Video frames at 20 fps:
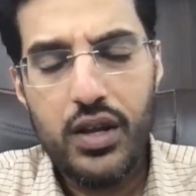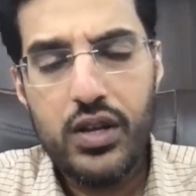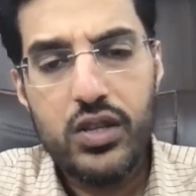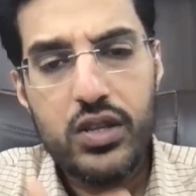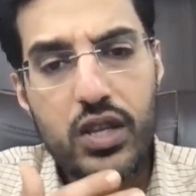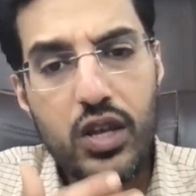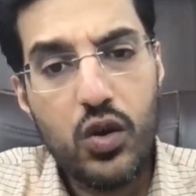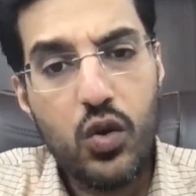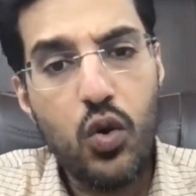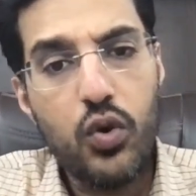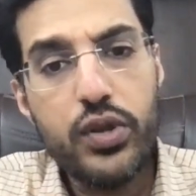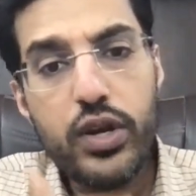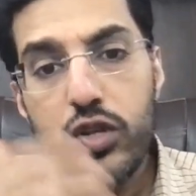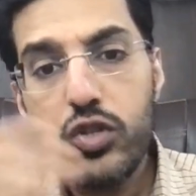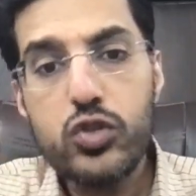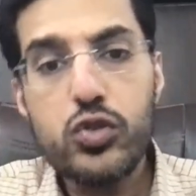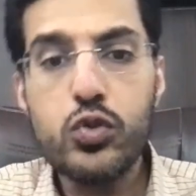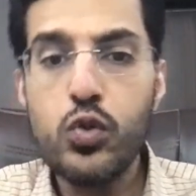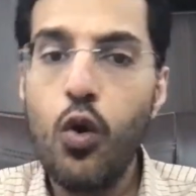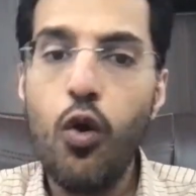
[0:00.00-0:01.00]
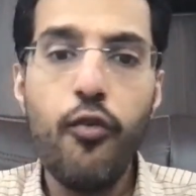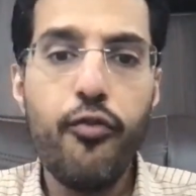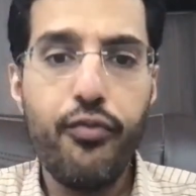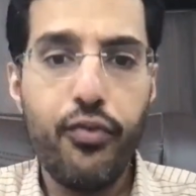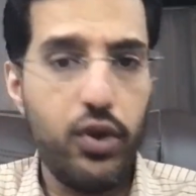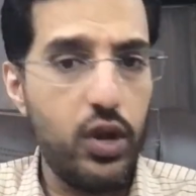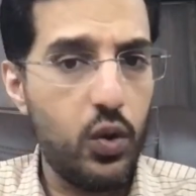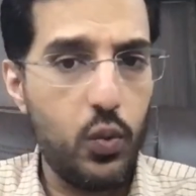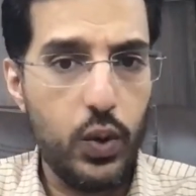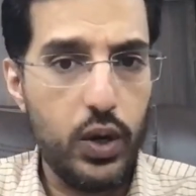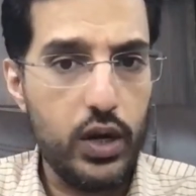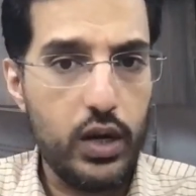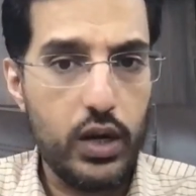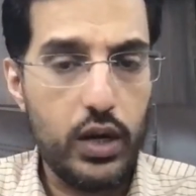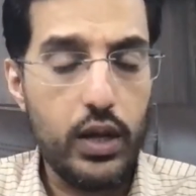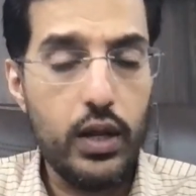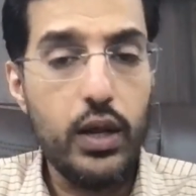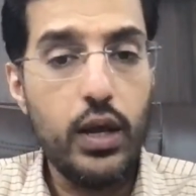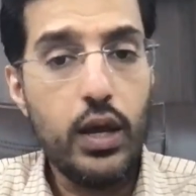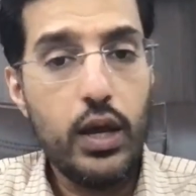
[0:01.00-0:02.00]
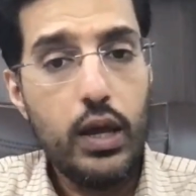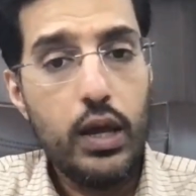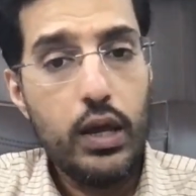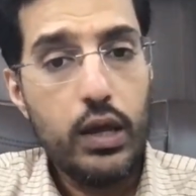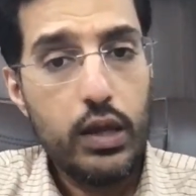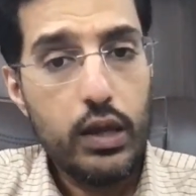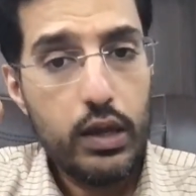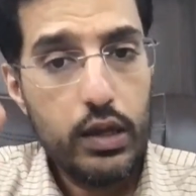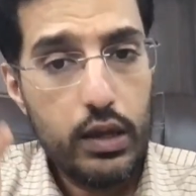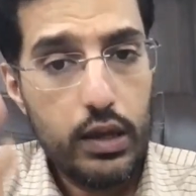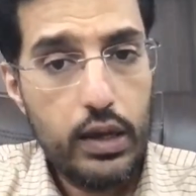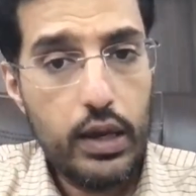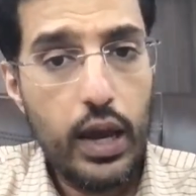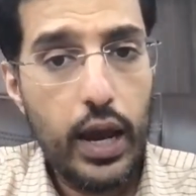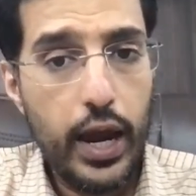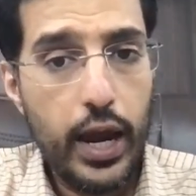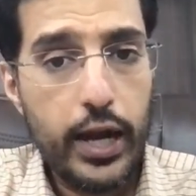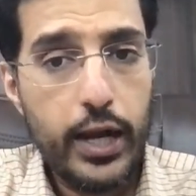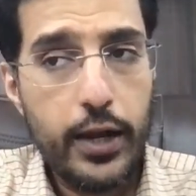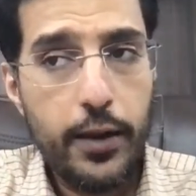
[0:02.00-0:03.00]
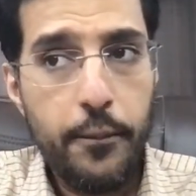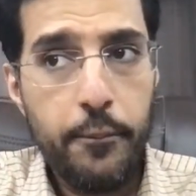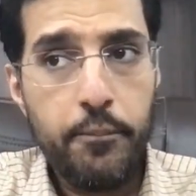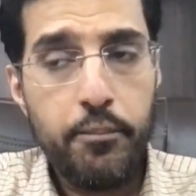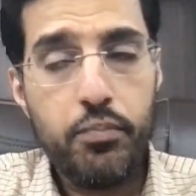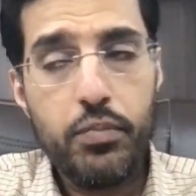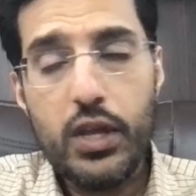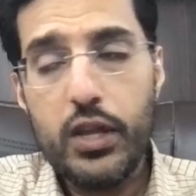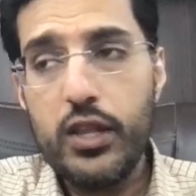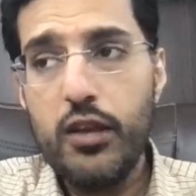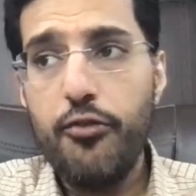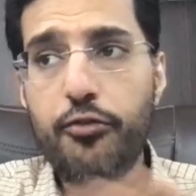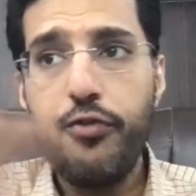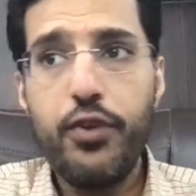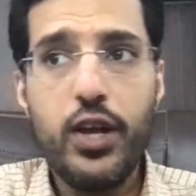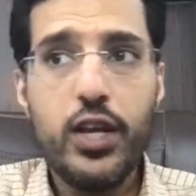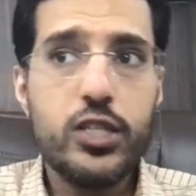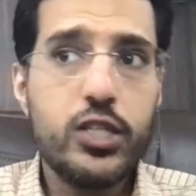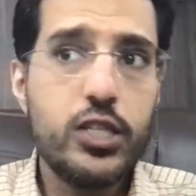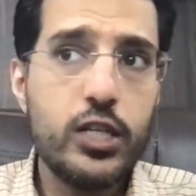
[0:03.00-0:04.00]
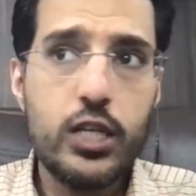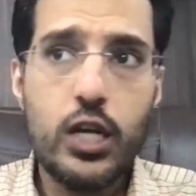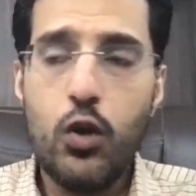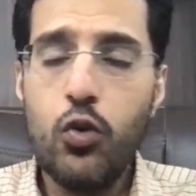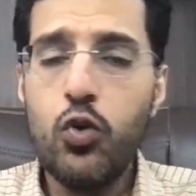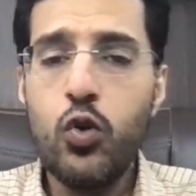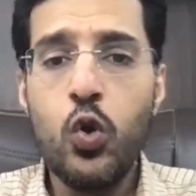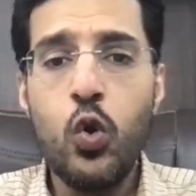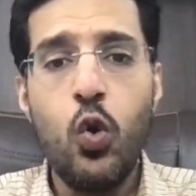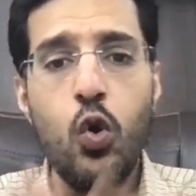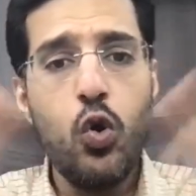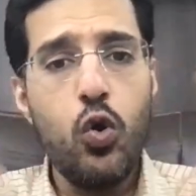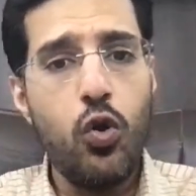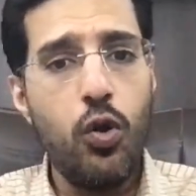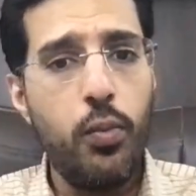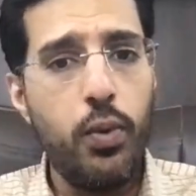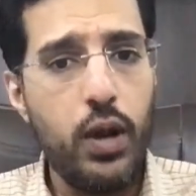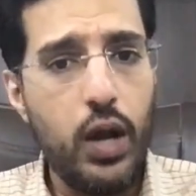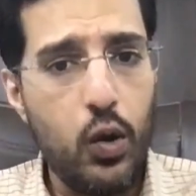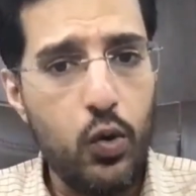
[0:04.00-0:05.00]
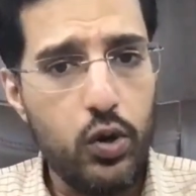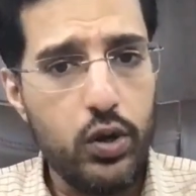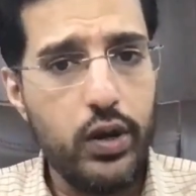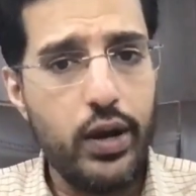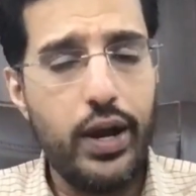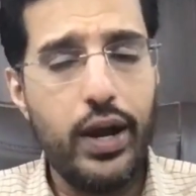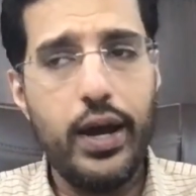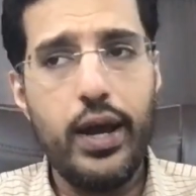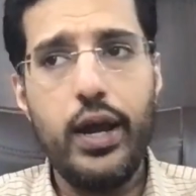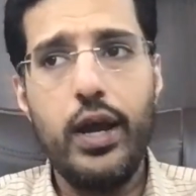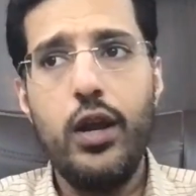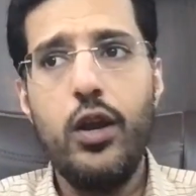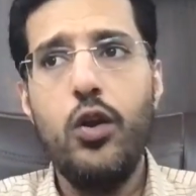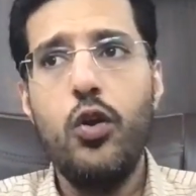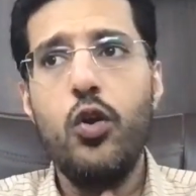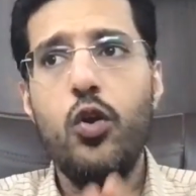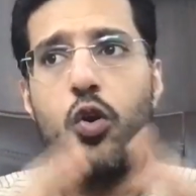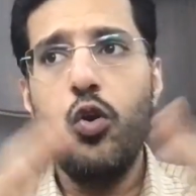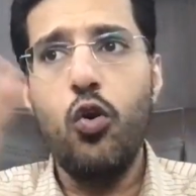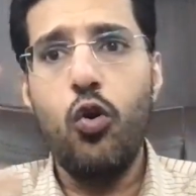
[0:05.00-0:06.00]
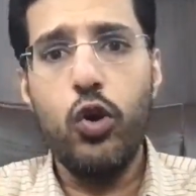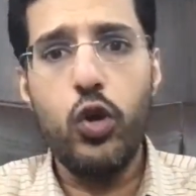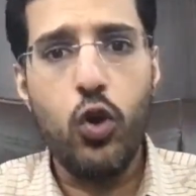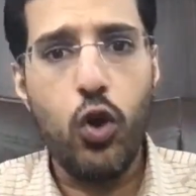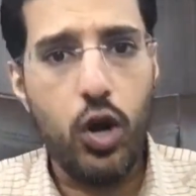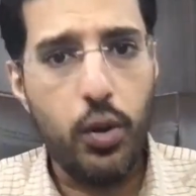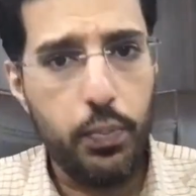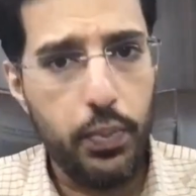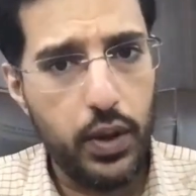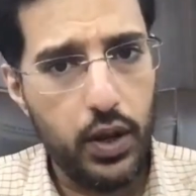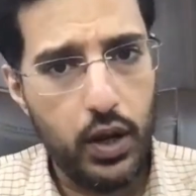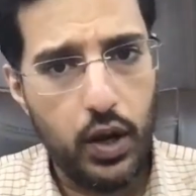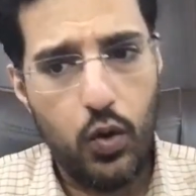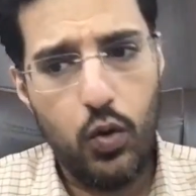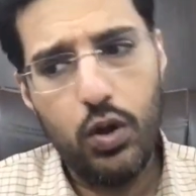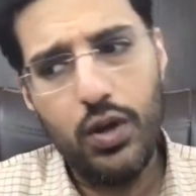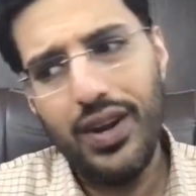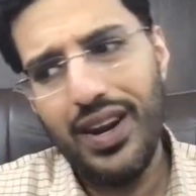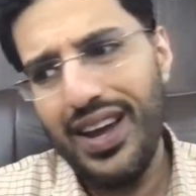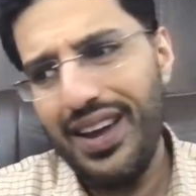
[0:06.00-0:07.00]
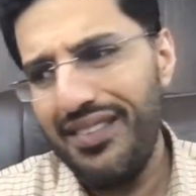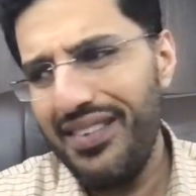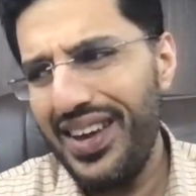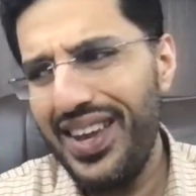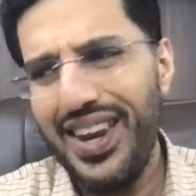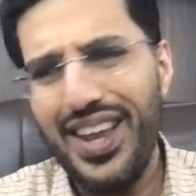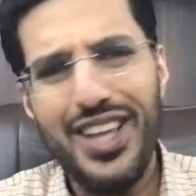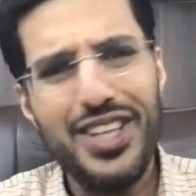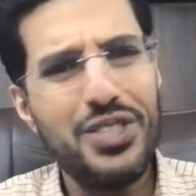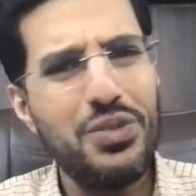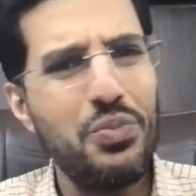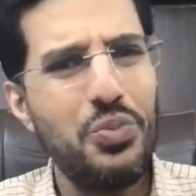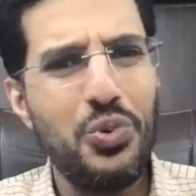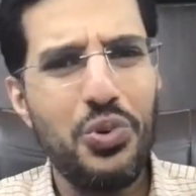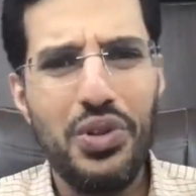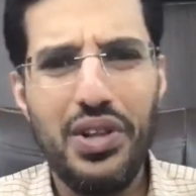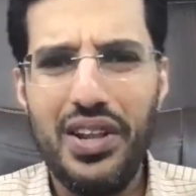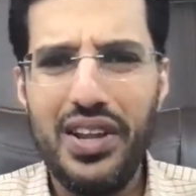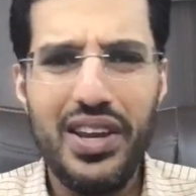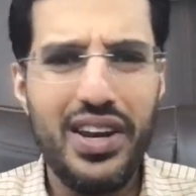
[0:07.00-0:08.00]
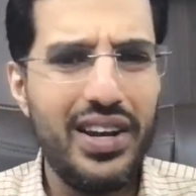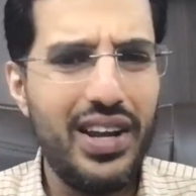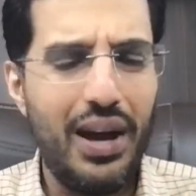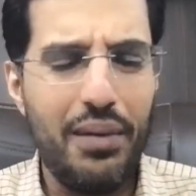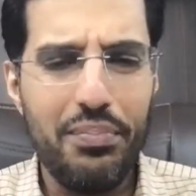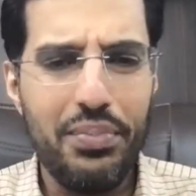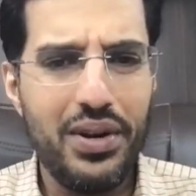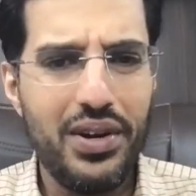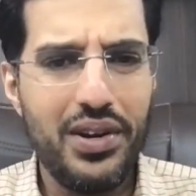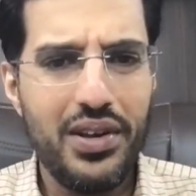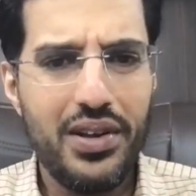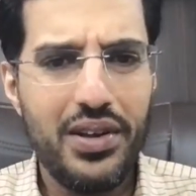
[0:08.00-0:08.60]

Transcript: They go there so frequently, yet they phased it out. No global outcry, no European outcry. Very smoothly it happened.